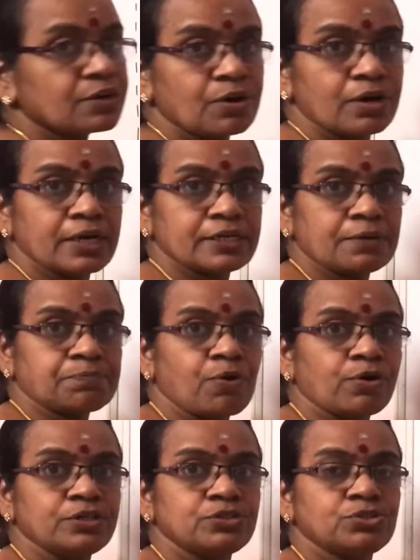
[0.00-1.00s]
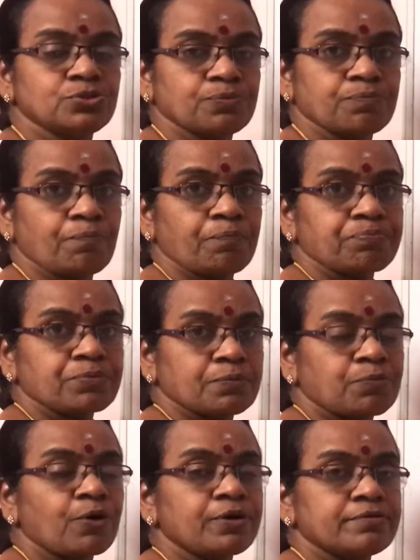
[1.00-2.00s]
coordinate at point 2,
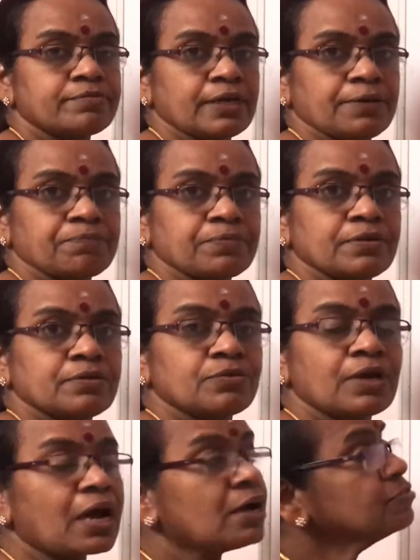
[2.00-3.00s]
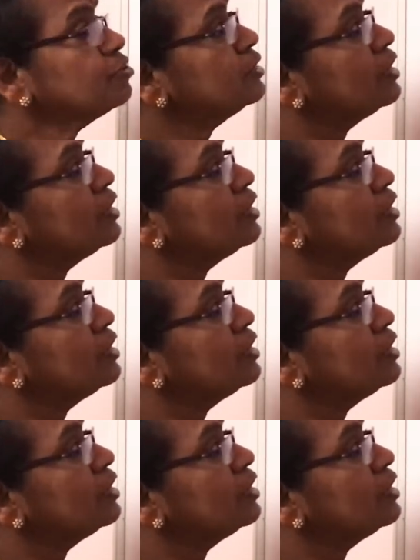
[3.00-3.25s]
point C. So you are asked to